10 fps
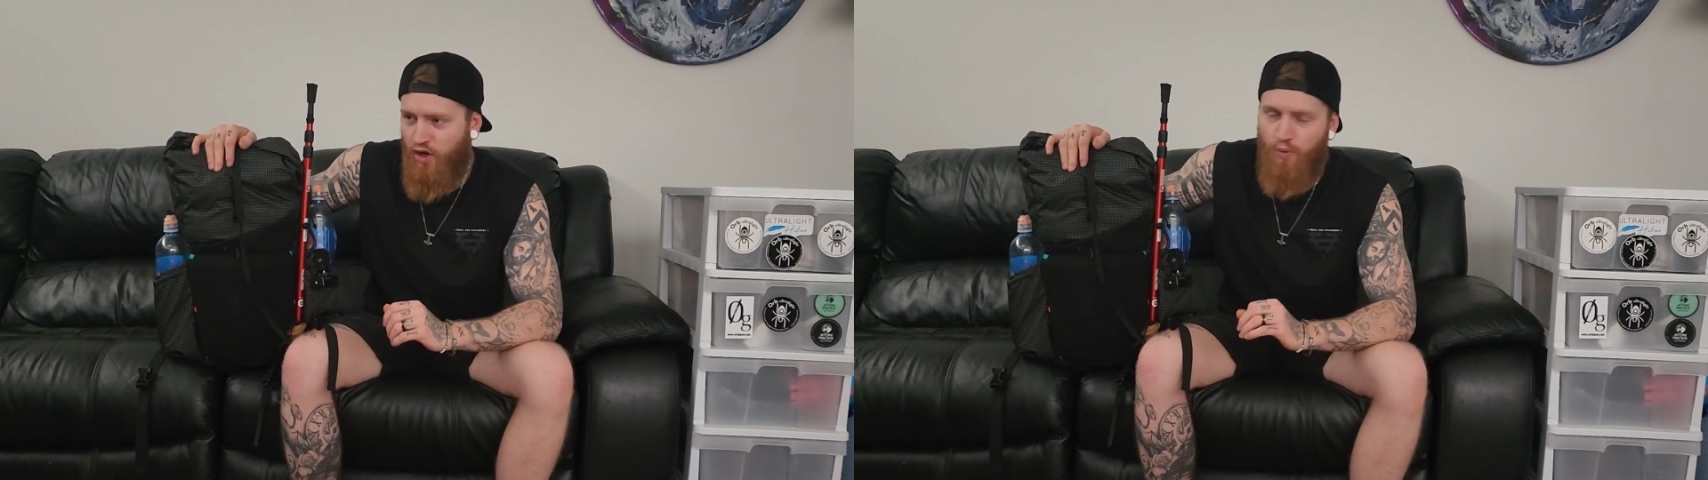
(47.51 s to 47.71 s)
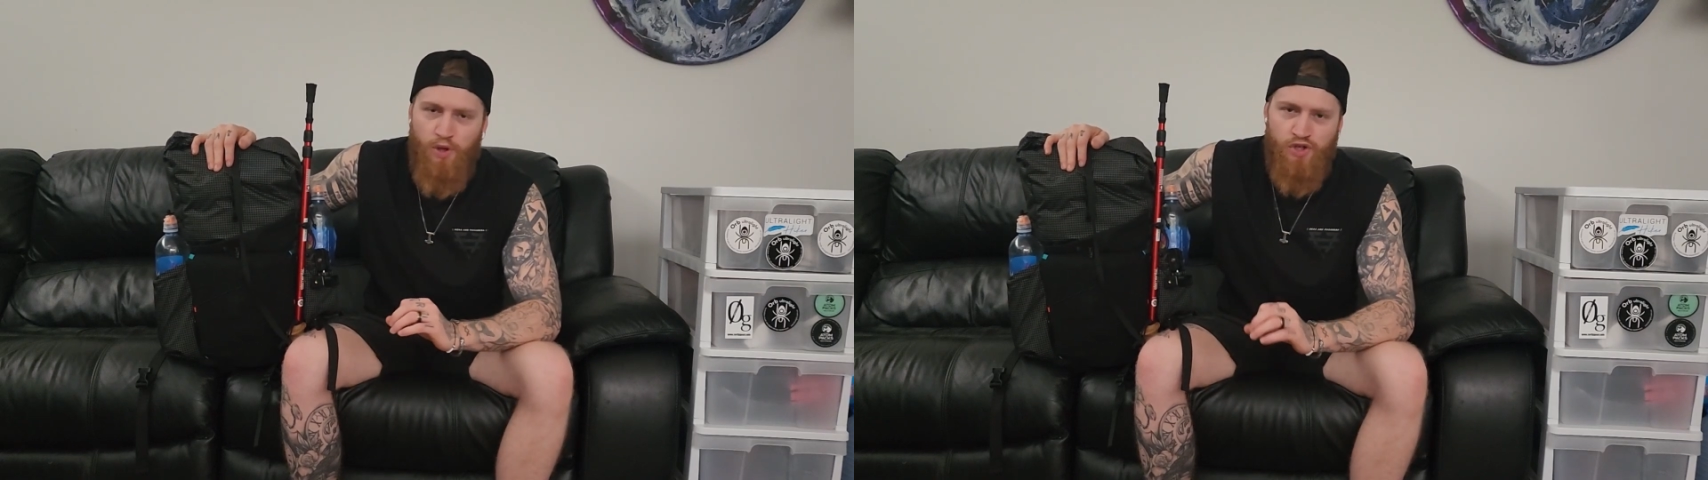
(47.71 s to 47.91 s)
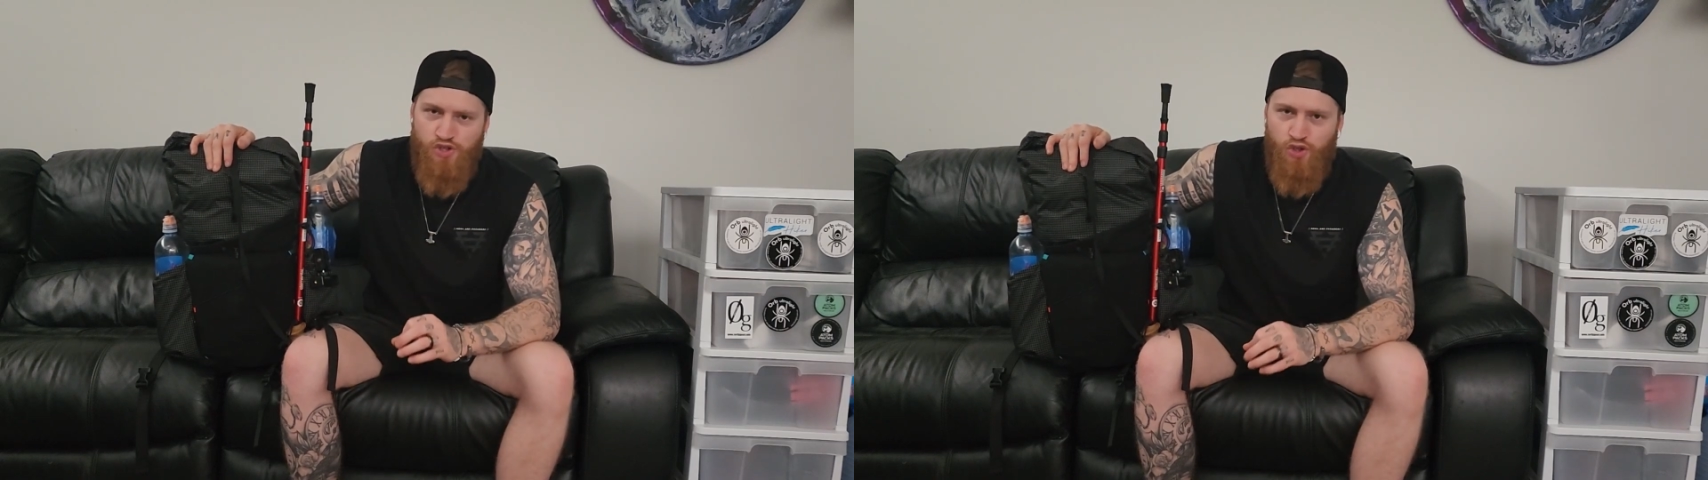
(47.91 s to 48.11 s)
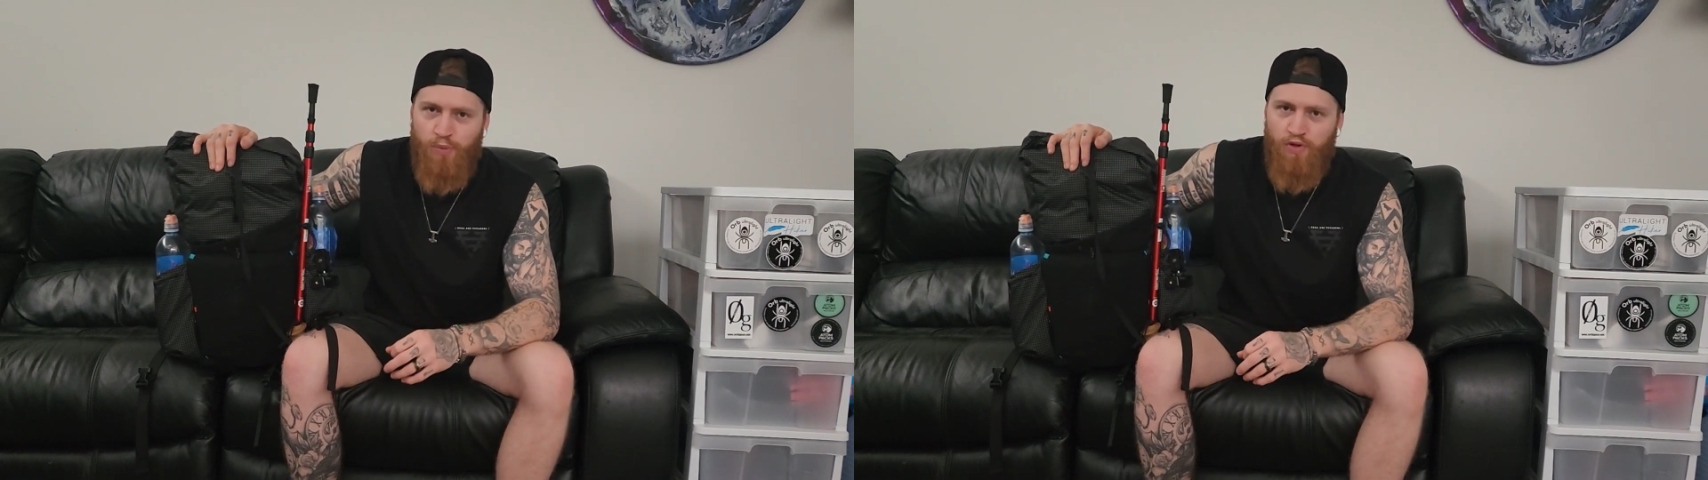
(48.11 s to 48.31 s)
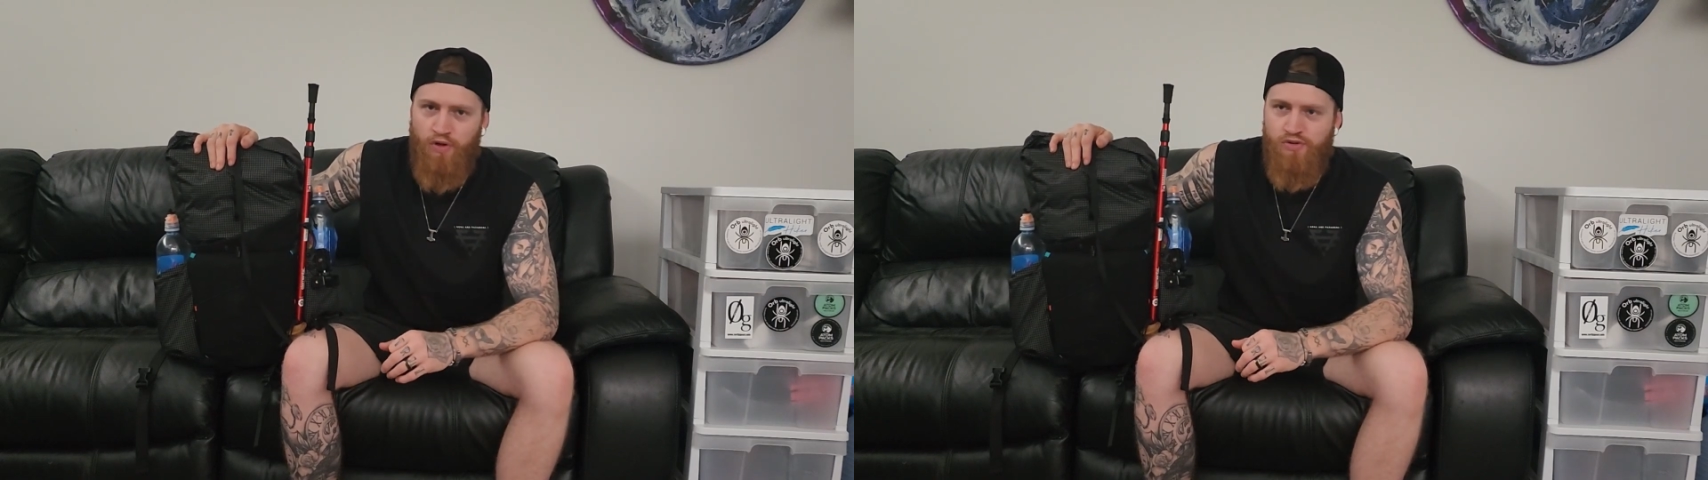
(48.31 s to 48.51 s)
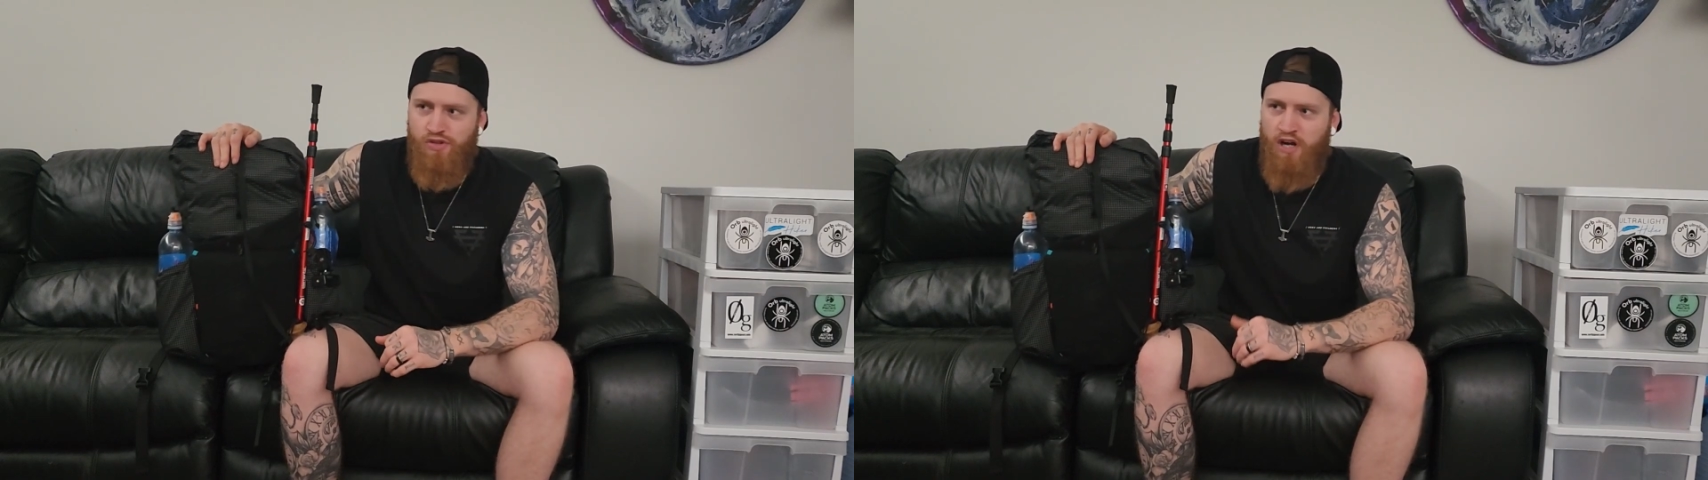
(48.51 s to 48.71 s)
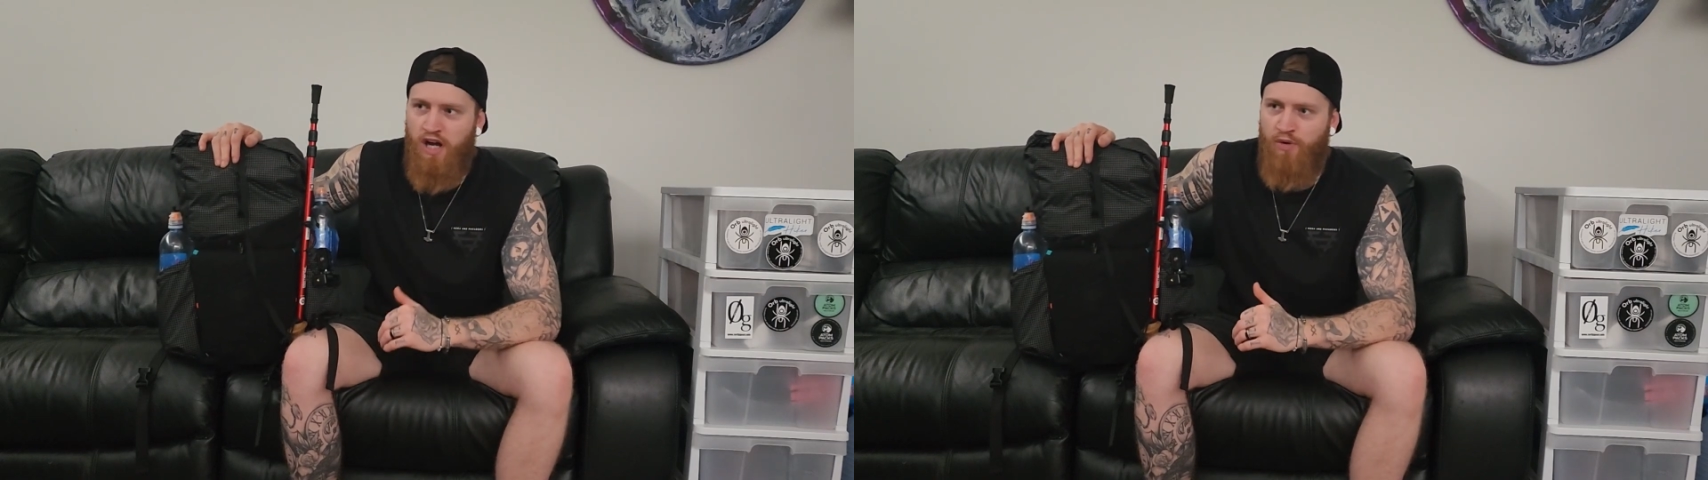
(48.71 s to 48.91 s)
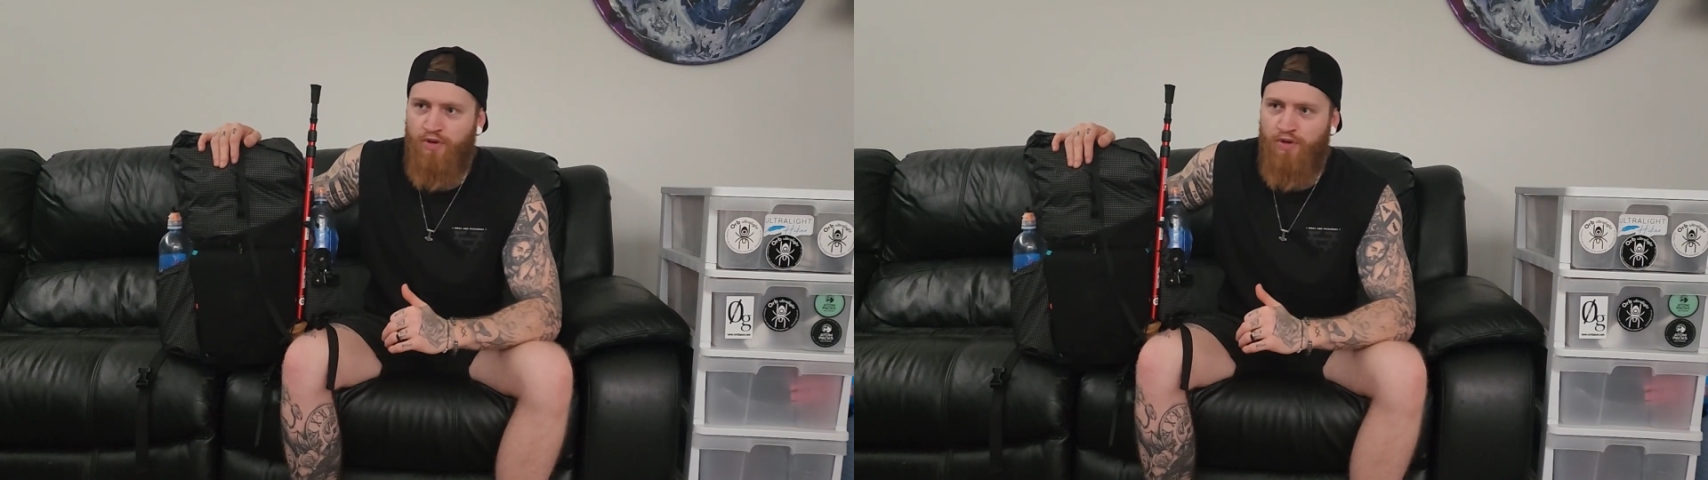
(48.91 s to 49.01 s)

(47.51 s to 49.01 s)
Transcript: almost stupid ultralight.